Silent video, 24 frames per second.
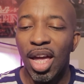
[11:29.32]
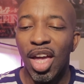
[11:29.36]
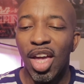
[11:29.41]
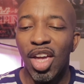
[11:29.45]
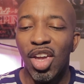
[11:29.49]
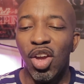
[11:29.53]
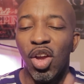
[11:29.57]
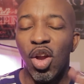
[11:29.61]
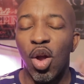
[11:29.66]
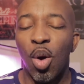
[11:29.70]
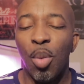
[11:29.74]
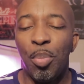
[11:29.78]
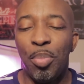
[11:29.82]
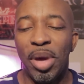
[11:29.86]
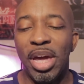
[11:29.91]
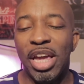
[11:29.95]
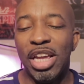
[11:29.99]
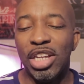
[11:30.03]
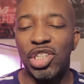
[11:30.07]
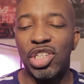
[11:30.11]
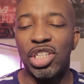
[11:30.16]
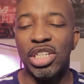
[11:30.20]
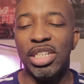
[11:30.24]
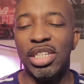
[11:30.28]
you know,
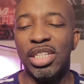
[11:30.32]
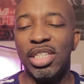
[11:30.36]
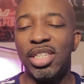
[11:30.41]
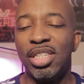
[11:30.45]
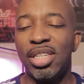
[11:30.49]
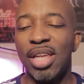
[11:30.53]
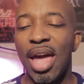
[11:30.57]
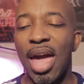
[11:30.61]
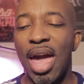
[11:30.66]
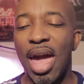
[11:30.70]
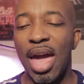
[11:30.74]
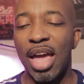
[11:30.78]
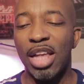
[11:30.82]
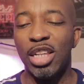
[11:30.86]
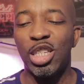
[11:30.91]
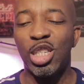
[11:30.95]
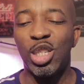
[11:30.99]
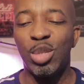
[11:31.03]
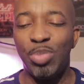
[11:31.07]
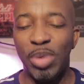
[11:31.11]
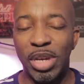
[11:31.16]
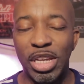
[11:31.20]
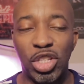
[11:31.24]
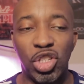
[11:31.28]
Patience and
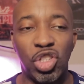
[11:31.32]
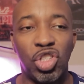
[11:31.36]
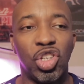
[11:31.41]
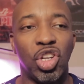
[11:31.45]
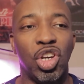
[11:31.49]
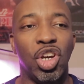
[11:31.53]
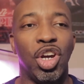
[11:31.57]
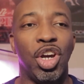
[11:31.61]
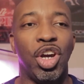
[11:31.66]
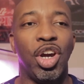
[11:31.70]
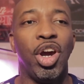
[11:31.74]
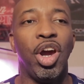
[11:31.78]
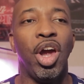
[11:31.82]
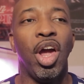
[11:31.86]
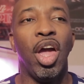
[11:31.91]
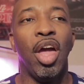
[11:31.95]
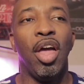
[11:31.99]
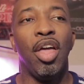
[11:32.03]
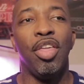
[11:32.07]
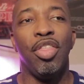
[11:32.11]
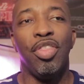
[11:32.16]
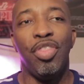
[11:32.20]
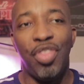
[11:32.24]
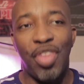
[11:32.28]
Spencer,
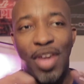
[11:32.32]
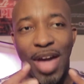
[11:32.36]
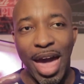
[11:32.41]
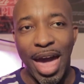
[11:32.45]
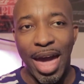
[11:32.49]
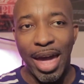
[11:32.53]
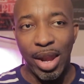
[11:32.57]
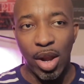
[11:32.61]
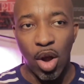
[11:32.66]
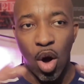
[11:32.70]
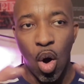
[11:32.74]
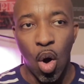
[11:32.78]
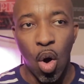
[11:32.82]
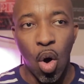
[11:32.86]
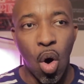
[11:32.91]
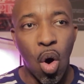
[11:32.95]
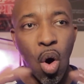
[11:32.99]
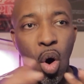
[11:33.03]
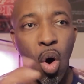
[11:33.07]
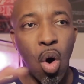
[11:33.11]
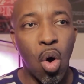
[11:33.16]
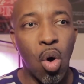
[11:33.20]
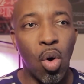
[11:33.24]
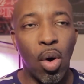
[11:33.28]
that
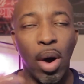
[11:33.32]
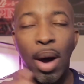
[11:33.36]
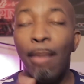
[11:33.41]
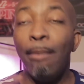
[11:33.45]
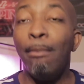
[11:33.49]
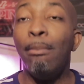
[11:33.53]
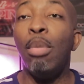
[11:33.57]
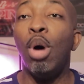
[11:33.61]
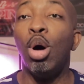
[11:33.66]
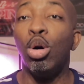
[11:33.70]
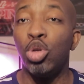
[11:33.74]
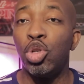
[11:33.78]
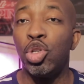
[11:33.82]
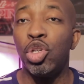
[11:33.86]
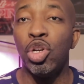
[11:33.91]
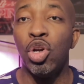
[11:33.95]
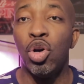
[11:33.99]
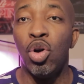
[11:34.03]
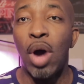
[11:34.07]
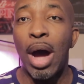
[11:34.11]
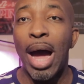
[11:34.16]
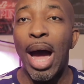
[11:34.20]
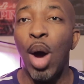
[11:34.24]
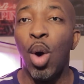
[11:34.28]
whole
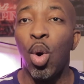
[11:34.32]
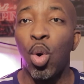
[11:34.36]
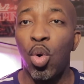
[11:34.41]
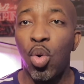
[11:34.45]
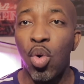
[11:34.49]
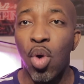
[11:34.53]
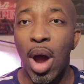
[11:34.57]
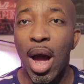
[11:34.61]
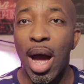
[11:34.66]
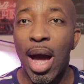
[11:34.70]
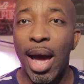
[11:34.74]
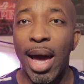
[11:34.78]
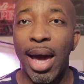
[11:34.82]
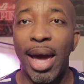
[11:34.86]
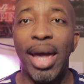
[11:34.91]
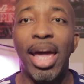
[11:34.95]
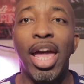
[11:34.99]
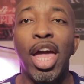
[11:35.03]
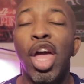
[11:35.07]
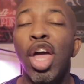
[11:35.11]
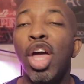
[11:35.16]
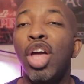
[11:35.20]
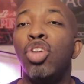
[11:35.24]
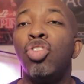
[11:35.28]
emotional outcry,
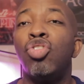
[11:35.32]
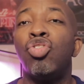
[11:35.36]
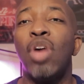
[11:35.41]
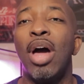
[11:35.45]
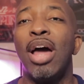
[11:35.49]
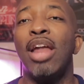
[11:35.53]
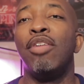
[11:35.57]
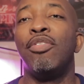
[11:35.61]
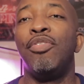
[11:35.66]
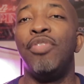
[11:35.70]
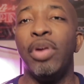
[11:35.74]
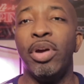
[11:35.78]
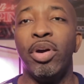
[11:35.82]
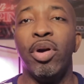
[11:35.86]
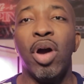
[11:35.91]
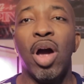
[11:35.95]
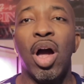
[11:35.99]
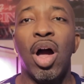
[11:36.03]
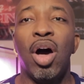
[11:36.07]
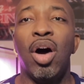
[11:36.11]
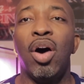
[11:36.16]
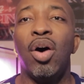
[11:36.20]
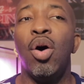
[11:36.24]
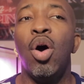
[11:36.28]
trying to figure
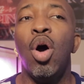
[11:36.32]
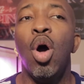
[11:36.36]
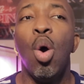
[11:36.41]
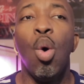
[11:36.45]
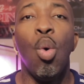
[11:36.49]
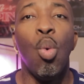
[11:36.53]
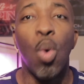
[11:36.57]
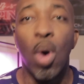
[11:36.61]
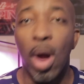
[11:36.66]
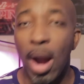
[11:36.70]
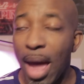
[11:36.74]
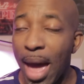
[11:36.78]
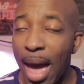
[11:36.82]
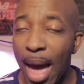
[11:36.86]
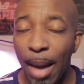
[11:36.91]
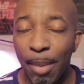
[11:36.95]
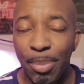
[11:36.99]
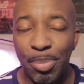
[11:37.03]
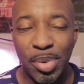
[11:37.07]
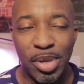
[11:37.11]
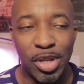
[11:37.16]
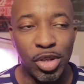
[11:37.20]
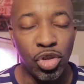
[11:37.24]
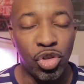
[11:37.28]
out what
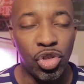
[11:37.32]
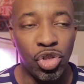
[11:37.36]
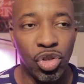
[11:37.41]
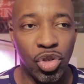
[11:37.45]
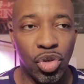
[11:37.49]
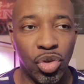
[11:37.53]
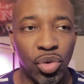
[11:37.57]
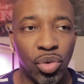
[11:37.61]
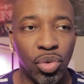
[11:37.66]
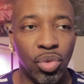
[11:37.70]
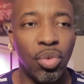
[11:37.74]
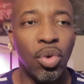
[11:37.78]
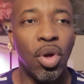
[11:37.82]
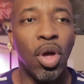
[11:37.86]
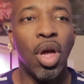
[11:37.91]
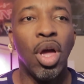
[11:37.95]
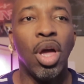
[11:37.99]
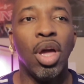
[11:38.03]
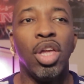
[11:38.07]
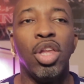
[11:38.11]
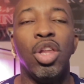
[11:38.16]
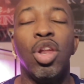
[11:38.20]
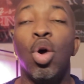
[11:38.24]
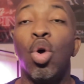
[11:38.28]
happened to,
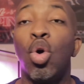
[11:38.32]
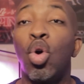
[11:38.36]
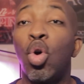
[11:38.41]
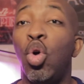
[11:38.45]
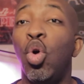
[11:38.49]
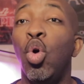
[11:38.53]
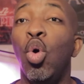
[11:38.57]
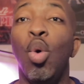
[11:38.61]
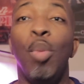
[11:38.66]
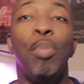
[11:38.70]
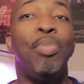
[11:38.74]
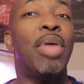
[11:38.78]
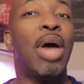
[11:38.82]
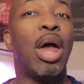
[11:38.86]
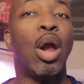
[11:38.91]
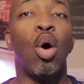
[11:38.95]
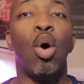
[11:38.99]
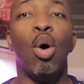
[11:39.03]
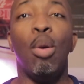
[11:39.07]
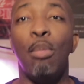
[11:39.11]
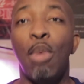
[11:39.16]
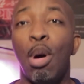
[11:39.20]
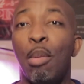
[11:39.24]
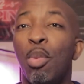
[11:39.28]
you know, Coop, that
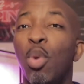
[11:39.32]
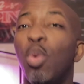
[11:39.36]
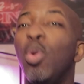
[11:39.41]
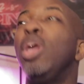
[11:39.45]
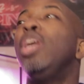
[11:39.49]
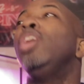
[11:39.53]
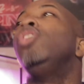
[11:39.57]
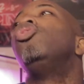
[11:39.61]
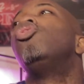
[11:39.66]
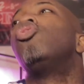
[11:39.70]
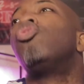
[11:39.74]
whole moment when he's